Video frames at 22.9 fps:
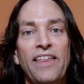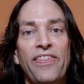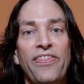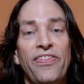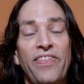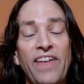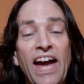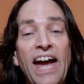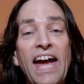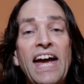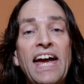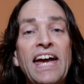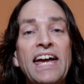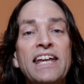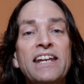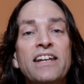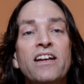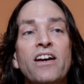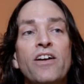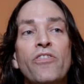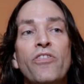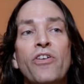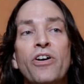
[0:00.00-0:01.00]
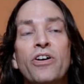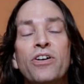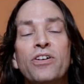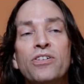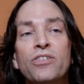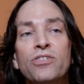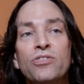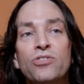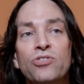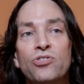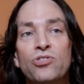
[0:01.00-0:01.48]
Then
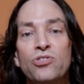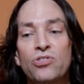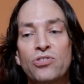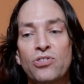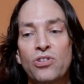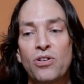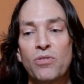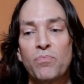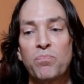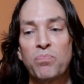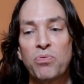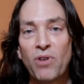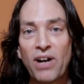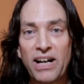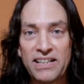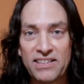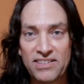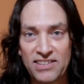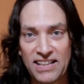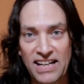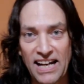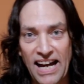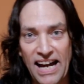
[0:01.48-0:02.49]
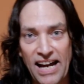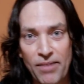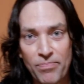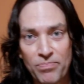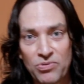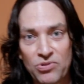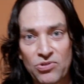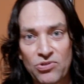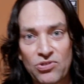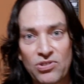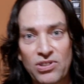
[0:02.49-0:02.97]
there's price
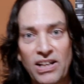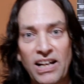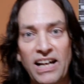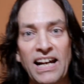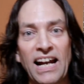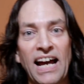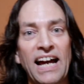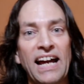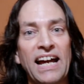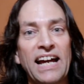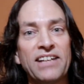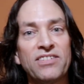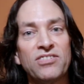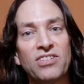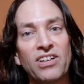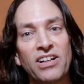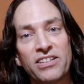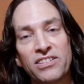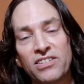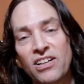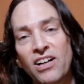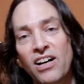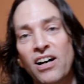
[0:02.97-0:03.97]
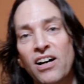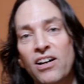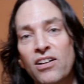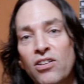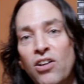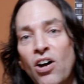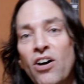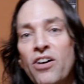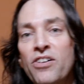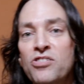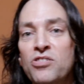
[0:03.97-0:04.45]
caps, and I guess a
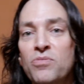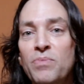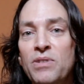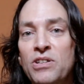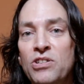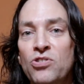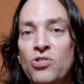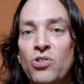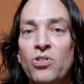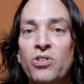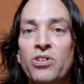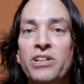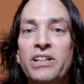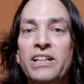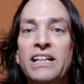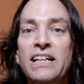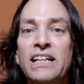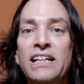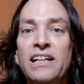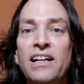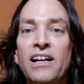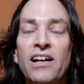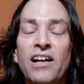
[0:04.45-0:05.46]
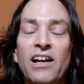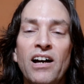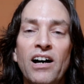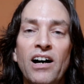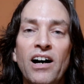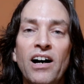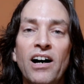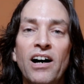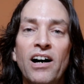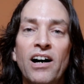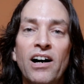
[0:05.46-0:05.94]
large majority
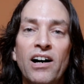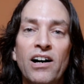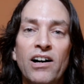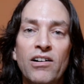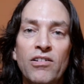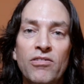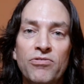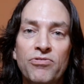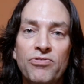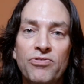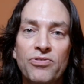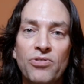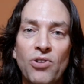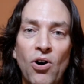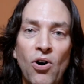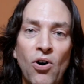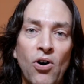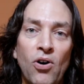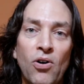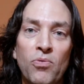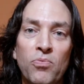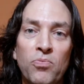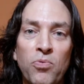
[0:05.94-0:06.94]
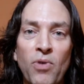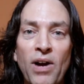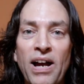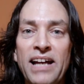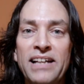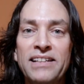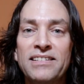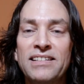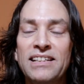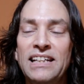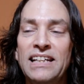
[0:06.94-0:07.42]
of all
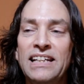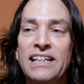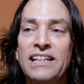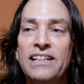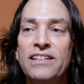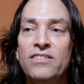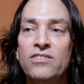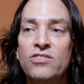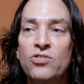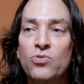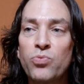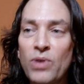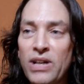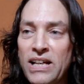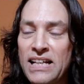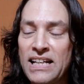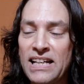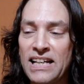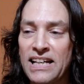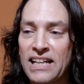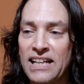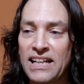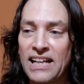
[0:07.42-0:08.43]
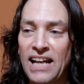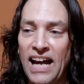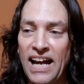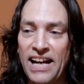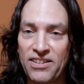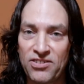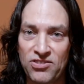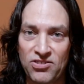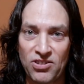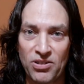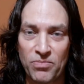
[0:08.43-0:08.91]
rent in Sweden
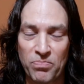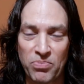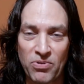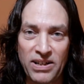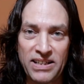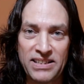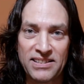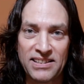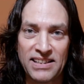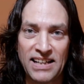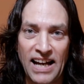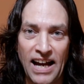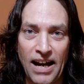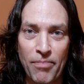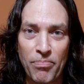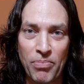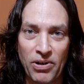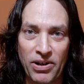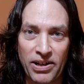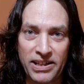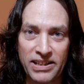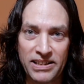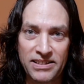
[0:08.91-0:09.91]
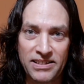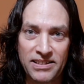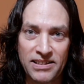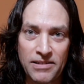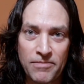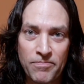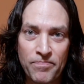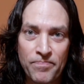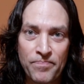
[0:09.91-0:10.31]
has a price cap on it.